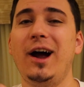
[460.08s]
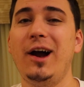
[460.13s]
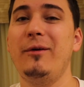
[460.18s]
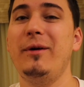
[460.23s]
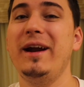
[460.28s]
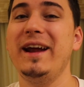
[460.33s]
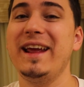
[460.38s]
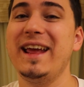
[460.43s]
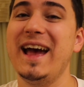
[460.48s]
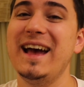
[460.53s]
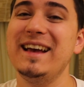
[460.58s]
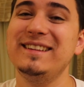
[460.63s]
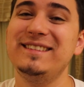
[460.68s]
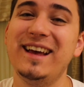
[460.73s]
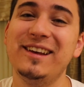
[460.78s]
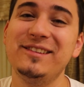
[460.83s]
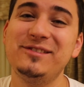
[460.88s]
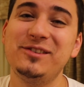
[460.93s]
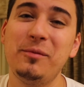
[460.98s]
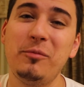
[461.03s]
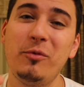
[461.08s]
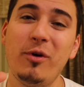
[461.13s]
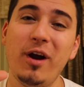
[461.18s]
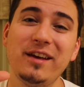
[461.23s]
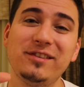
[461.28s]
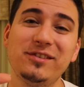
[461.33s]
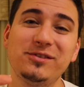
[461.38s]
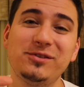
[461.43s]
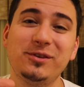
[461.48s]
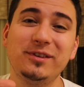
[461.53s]
Alright guys, that
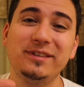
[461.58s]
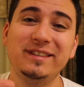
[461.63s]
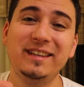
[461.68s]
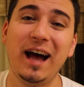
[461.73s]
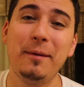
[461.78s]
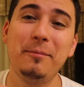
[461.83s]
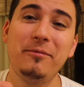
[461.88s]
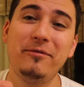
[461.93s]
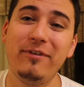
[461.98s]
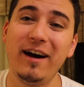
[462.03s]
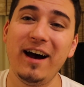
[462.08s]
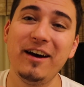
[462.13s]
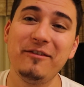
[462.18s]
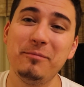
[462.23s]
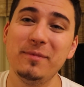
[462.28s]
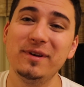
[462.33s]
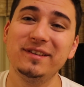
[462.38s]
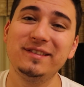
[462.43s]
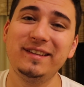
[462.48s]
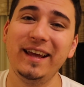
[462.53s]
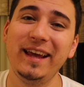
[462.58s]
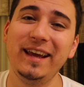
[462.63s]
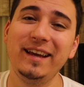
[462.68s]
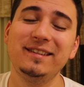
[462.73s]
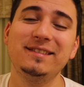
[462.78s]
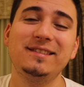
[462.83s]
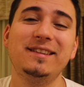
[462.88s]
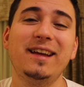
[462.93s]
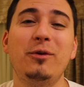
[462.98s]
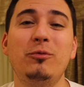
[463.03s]
summarizes our top 5
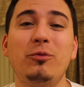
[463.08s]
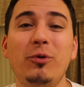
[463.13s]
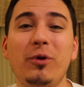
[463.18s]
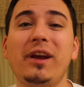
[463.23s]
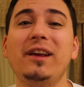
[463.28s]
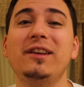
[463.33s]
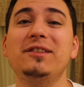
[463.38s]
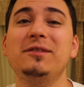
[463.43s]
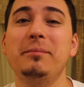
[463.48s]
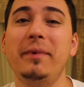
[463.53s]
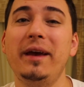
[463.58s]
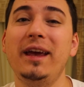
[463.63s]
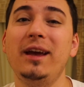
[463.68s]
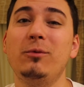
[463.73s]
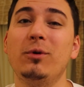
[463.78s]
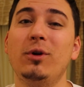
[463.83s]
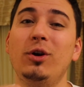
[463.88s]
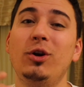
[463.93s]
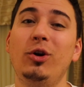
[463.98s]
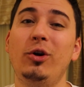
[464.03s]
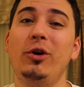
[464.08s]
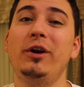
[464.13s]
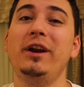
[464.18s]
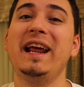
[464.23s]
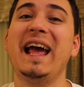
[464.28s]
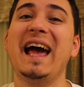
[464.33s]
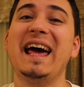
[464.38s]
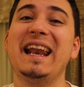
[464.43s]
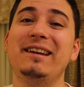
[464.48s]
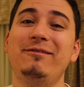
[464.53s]
mistakes that rookies make when
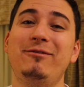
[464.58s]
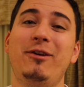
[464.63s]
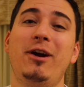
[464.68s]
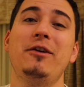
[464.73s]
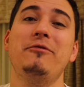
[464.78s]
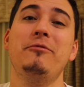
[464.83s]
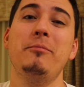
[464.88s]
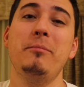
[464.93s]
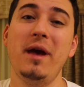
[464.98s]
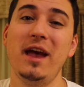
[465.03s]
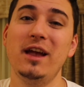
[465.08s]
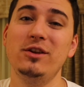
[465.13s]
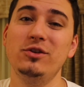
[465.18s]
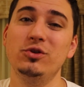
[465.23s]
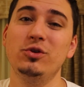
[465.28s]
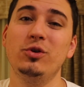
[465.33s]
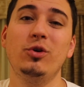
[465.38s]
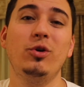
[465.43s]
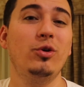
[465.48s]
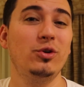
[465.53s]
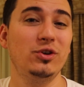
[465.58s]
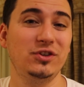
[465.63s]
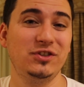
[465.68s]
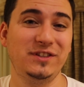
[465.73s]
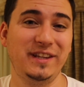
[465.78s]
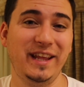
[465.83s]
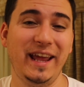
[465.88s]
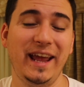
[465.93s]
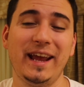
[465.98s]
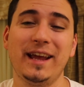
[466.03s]
learning how to drive manual or
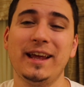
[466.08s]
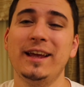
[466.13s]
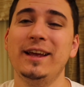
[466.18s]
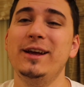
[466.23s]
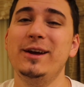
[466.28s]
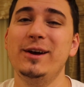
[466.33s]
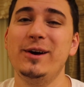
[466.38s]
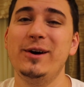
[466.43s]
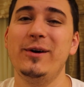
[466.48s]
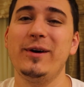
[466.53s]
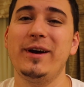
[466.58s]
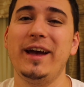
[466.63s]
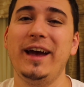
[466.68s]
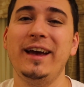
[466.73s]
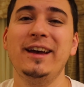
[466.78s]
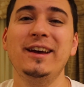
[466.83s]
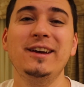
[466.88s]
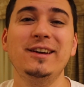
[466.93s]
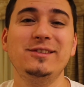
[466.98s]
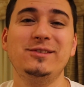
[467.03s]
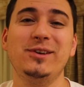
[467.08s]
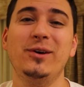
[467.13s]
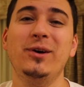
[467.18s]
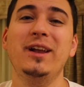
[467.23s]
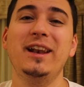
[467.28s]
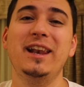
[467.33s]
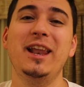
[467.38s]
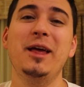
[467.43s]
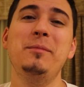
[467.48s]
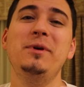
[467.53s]
stick. Okay,
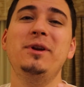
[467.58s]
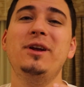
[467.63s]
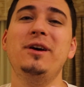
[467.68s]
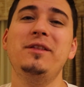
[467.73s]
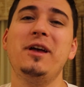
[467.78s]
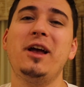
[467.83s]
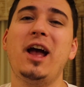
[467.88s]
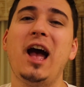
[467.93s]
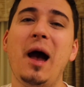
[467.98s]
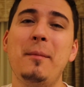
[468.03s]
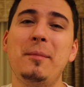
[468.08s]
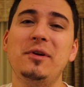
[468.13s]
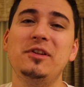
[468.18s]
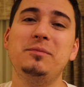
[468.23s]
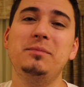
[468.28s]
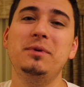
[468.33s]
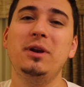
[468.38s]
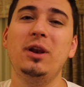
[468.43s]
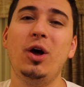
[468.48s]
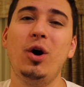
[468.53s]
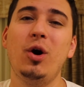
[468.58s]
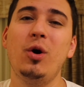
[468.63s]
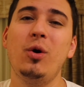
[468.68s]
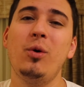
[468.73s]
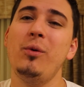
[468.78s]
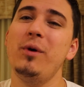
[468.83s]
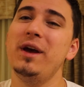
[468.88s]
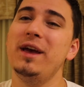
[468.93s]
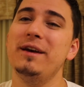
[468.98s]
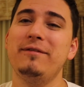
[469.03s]
so let me know in the comments
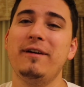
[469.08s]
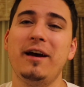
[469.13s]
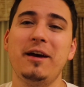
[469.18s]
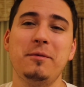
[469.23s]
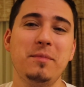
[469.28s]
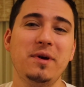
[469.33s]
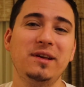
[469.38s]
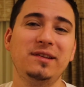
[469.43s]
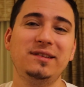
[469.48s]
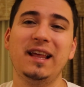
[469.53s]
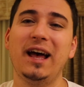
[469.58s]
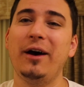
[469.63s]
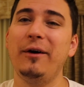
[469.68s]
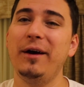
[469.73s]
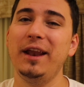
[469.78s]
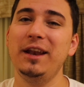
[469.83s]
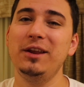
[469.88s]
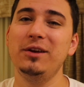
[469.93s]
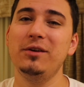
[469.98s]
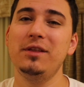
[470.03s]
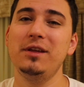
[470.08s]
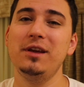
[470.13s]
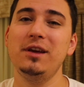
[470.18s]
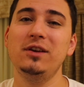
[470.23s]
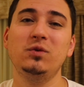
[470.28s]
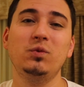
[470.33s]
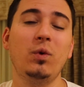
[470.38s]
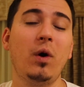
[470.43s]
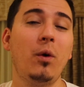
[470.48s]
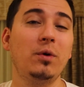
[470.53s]
below if I missed out any of
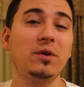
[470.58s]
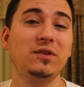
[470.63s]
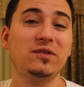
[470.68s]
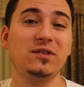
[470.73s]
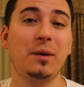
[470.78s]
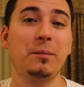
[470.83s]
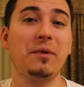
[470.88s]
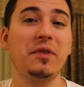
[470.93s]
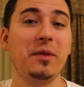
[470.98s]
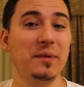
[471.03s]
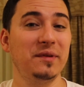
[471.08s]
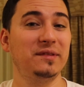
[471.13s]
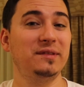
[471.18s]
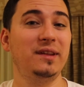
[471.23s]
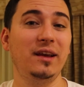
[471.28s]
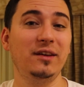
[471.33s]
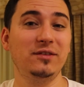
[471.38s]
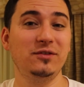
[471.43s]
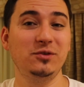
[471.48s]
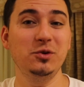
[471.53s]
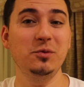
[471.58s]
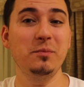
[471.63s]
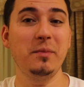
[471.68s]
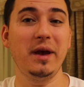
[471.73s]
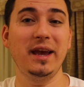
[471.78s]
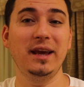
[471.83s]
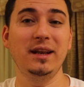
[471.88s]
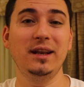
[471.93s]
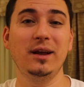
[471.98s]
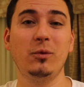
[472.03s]
these. What were some of the mistakes you
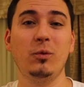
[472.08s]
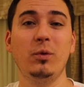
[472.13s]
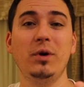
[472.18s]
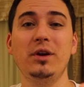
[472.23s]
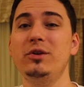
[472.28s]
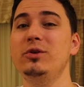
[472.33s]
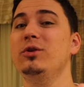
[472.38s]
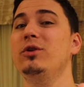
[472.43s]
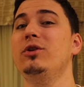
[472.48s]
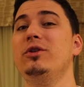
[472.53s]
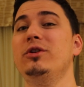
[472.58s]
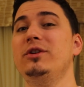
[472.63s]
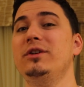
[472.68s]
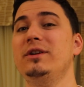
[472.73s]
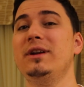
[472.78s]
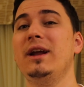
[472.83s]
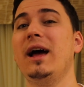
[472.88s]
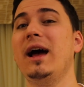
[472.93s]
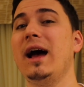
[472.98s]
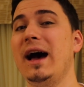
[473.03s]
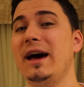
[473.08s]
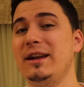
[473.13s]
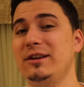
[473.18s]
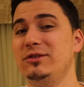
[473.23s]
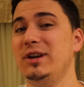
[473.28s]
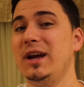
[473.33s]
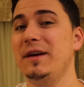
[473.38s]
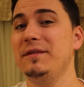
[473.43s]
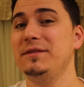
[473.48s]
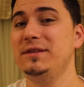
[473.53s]
made when you learned how
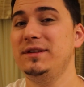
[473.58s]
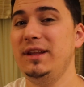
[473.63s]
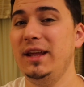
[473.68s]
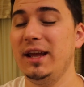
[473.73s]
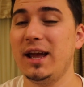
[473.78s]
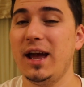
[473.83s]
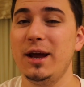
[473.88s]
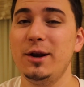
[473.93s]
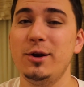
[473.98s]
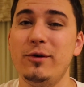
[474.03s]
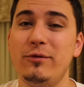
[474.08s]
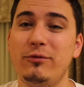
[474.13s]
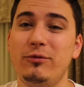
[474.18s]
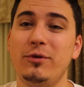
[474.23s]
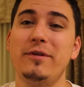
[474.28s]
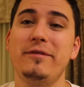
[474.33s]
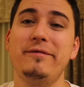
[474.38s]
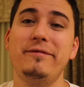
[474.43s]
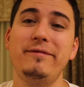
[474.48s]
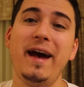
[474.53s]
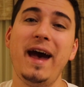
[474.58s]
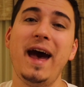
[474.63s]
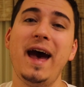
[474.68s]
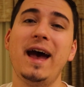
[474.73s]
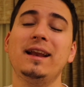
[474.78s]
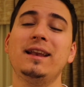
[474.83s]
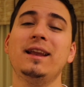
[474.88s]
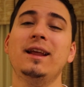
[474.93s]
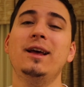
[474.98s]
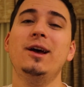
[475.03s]
to drive stick? I know for a
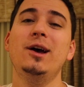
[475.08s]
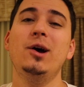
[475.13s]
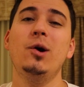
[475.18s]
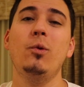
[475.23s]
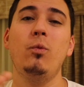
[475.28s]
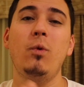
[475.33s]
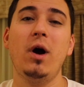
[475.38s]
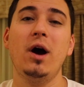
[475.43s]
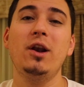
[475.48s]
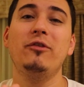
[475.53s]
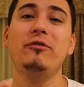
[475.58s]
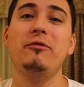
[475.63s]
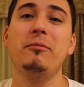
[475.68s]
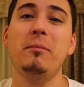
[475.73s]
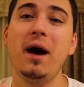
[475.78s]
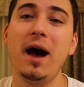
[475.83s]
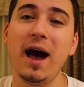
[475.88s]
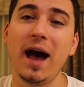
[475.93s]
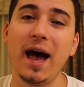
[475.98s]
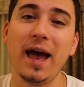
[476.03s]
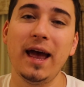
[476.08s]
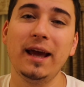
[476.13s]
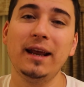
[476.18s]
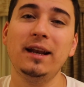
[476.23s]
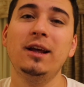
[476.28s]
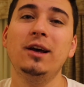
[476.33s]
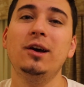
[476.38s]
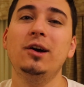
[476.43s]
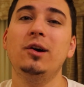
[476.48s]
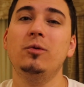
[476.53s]
fact one of
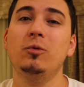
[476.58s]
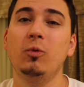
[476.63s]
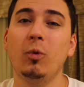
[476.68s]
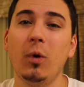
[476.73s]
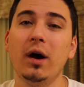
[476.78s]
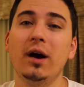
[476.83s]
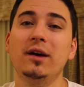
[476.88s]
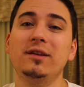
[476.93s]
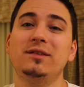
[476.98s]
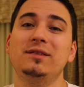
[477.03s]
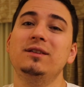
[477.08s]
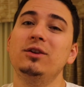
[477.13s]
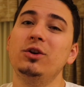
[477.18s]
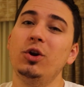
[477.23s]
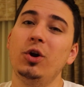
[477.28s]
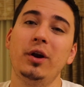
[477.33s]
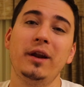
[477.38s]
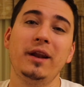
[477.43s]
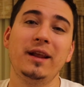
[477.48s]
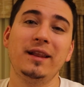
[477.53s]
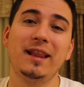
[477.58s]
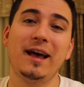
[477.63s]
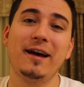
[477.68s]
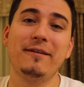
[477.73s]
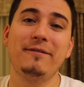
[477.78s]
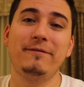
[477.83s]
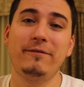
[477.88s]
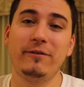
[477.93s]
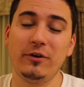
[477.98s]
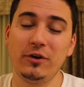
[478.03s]
mine was learning
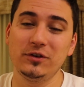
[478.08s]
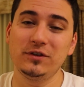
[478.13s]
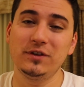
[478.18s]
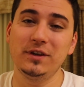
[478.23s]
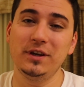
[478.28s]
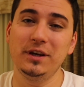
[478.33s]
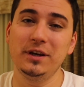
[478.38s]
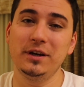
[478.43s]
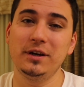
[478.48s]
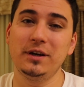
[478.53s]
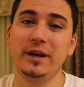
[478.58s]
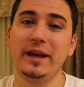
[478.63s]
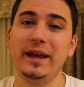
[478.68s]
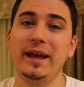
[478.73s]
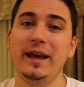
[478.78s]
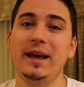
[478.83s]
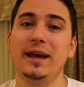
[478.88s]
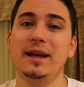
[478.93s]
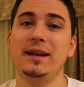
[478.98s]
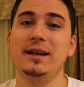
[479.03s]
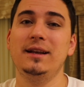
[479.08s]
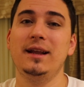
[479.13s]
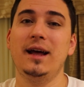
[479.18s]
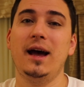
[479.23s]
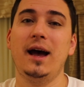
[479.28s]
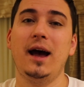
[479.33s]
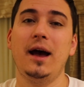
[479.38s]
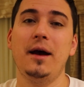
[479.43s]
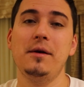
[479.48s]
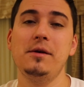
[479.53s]
that first gear and
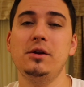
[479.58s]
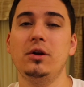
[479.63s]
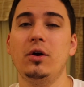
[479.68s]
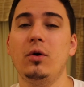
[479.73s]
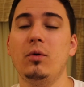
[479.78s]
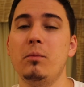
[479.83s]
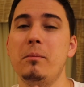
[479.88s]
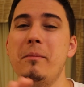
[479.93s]
you know,